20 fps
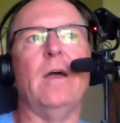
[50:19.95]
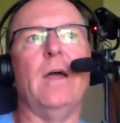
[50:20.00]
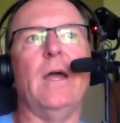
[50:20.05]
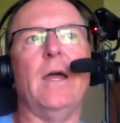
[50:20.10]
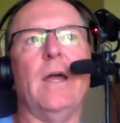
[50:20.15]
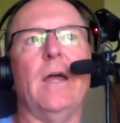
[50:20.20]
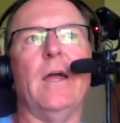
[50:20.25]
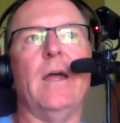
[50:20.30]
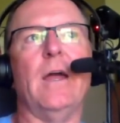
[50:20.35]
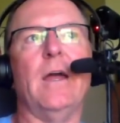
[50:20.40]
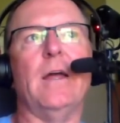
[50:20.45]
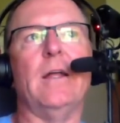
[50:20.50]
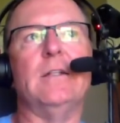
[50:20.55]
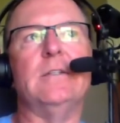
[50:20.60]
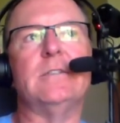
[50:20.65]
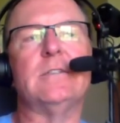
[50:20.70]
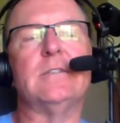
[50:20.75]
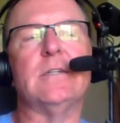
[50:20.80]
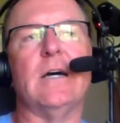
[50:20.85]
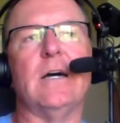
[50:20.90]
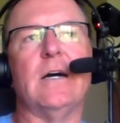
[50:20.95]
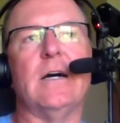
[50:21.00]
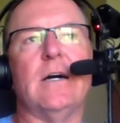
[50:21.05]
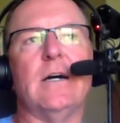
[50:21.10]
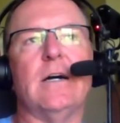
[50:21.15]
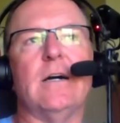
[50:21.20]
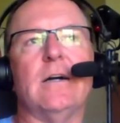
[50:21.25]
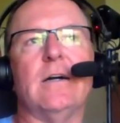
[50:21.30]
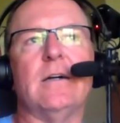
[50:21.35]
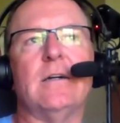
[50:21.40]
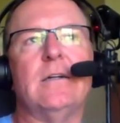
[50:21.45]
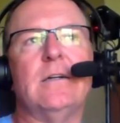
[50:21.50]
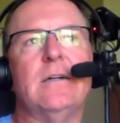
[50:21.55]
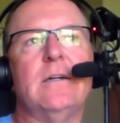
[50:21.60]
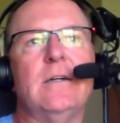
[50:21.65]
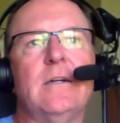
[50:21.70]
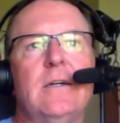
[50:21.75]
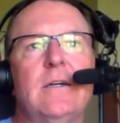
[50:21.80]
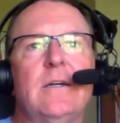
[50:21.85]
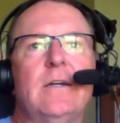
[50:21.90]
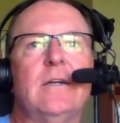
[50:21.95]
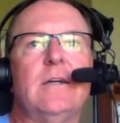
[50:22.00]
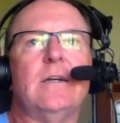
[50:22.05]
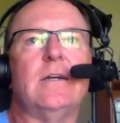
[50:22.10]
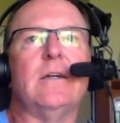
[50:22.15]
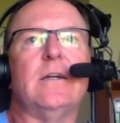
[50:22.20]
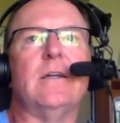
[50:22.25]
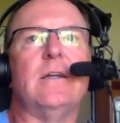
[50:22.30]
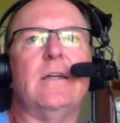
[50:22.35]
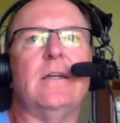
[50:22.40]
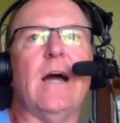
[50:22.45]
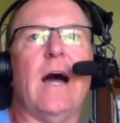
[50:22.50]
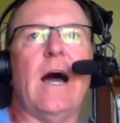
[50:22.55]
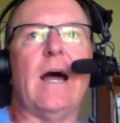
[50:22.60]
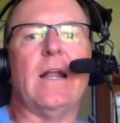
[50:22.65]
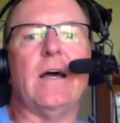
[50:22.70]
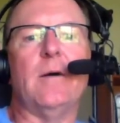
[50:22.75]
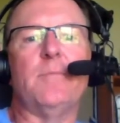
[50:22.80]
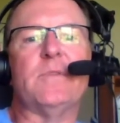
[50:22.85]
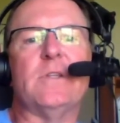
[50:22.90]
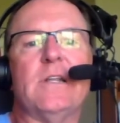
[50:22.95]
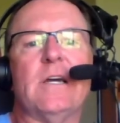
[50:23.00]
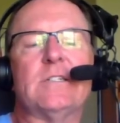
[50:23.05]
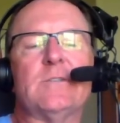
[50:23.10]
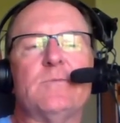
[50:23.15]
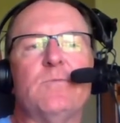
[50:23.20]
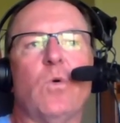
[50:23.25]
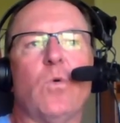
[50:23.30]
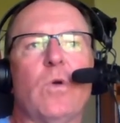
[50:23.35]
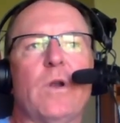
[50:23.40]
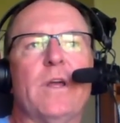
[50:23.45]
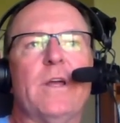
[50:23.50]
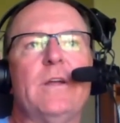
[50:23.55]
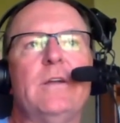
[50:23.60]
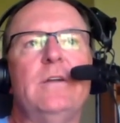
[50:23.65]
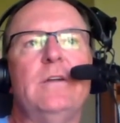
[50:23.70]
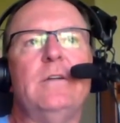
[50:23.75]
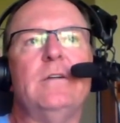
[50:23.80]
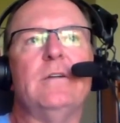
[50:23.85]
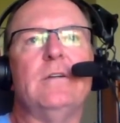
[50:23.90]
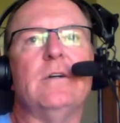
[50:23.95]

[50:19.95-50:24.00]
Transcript: and got up the next morning,